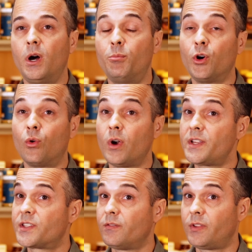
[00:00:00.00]
a
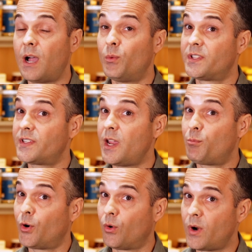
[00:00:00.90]
progressive, I would say
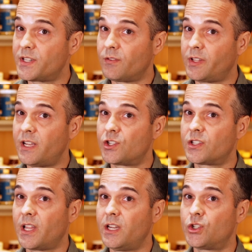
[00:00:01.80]
progressive
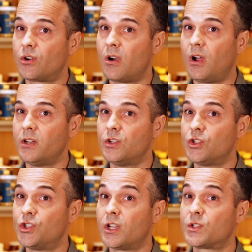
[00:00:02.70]
legislature on
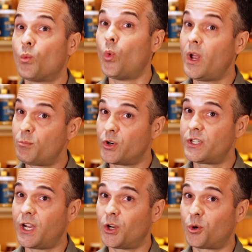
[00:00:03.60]
just one
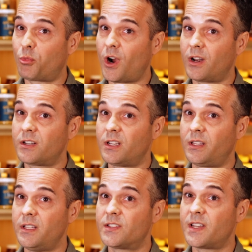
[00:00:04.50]
particular product at
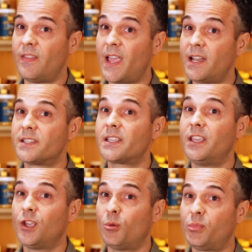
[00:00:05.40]
least, and that is
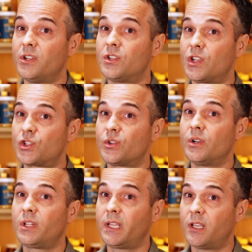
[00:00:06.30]
hemp,
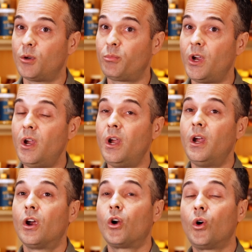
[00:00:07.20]
industrial hemp.
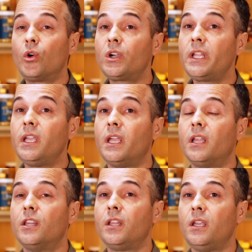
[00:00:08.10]
Early
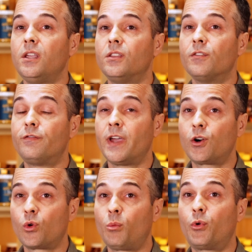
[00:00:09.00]
in the
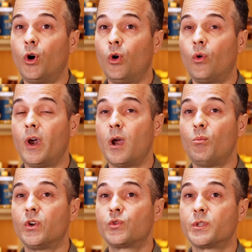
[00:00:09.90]
federal program,
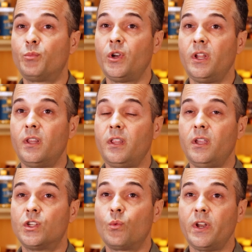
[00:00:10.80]
which was put in the
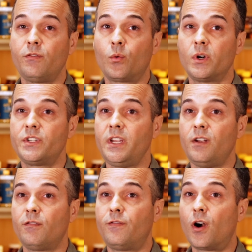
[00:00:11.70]
2014
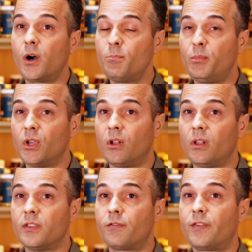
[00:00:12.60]
Farm Bill
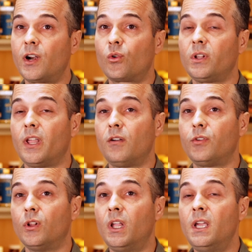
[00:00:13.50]
on the federal
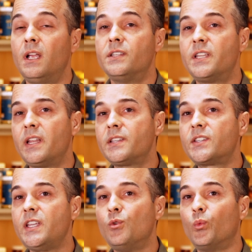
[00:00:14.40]
level,
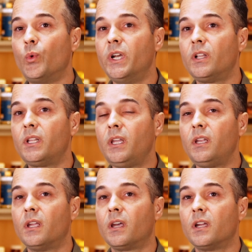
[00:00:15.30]
Tennessee really
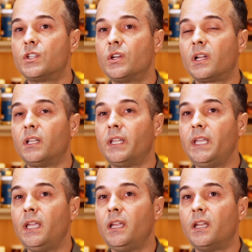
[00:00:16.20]
took a
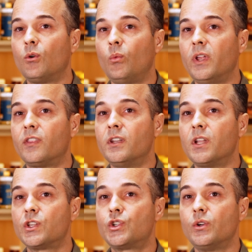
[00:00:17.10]
lead with
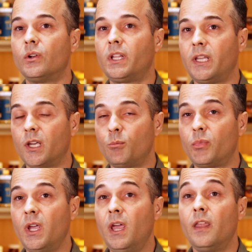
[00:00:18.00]
industrial hemp.
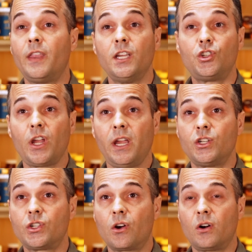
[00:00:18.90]
They
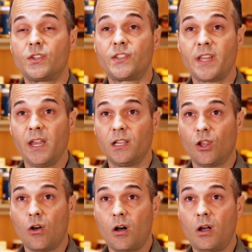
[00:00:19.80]
changed our state
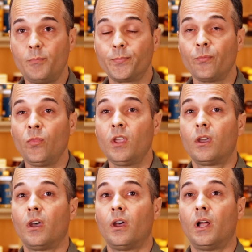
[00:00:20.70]
law,
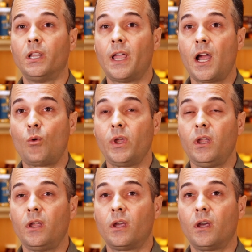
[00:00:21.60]

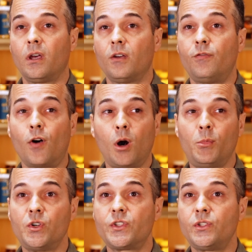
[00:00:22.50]
allowing
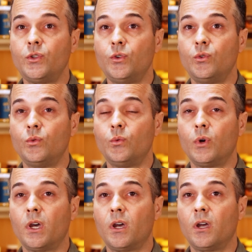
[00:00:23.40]
farmers to
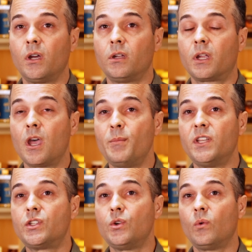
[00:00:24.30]
come
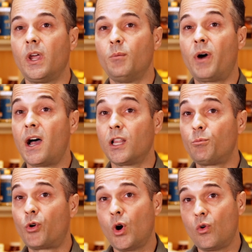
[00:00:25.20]
into a pilot
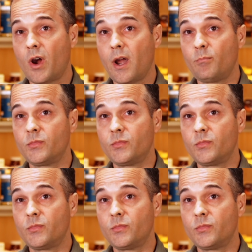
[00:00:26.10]
program